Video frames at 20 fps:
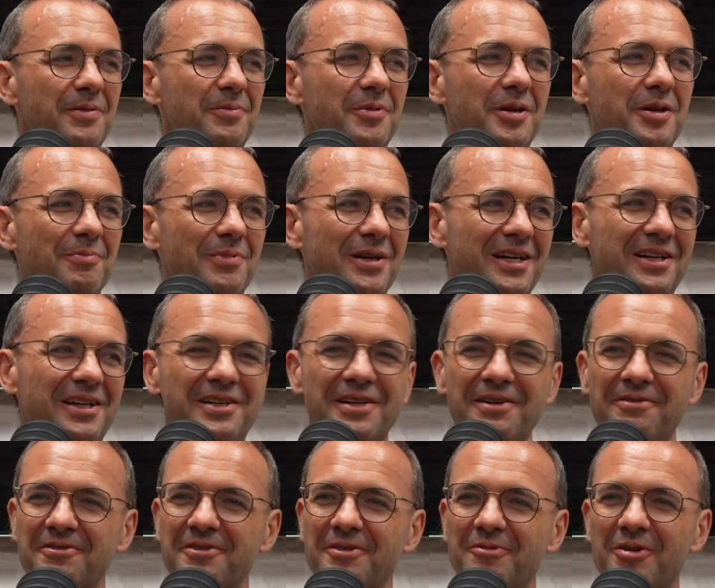them completely
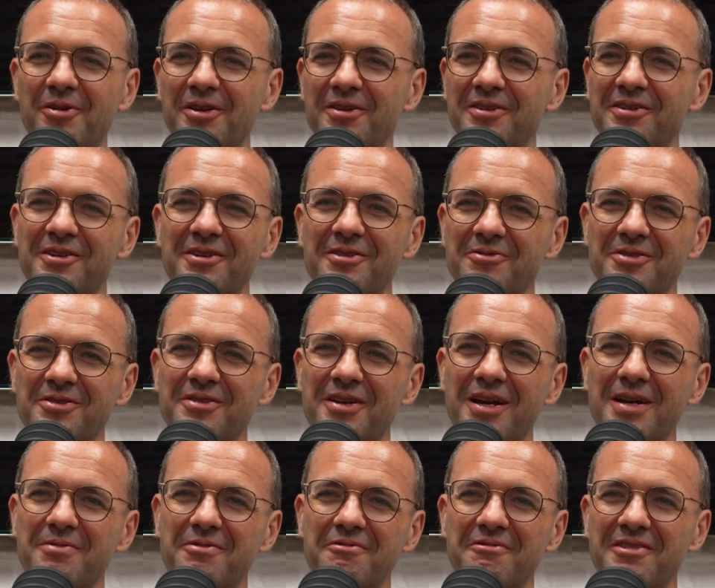different. One of the students was
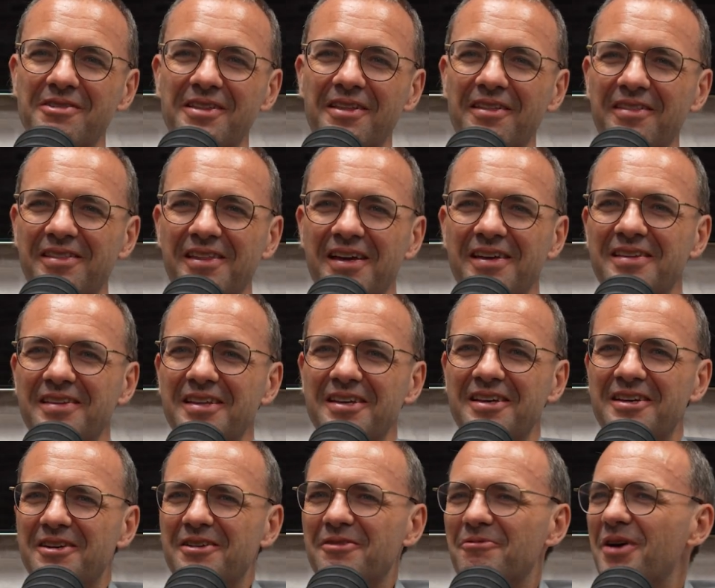telling me the other day,
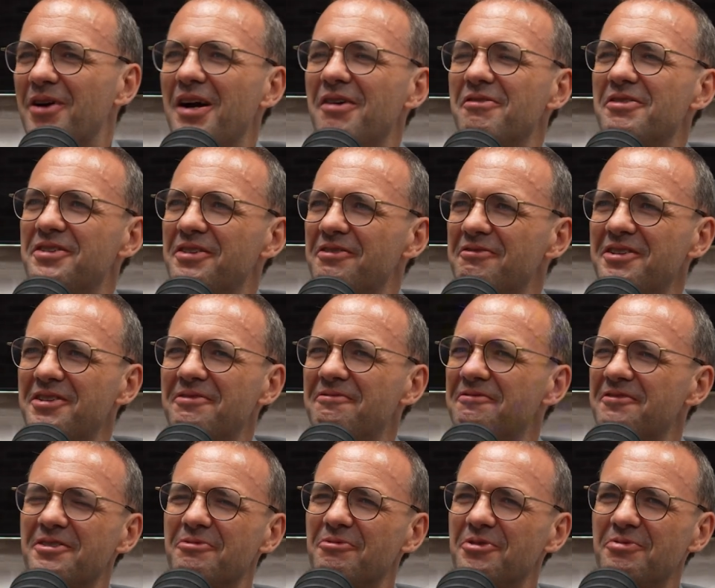wow, it's so
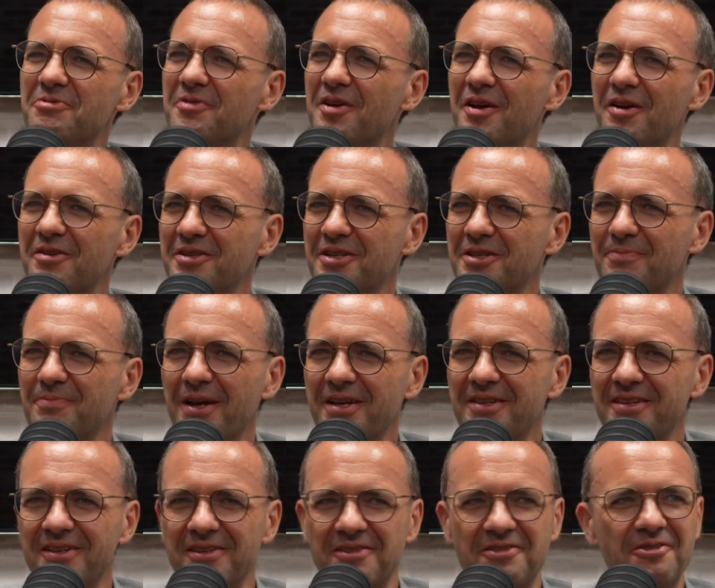different. It wasn't what I was
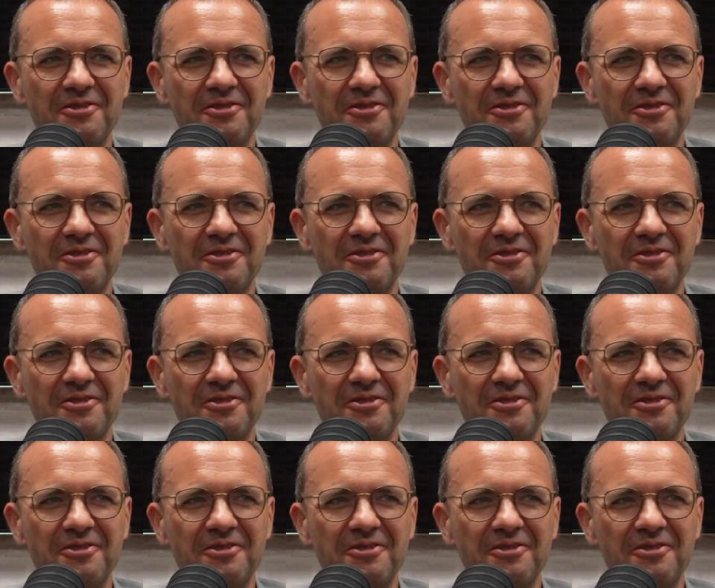expecting at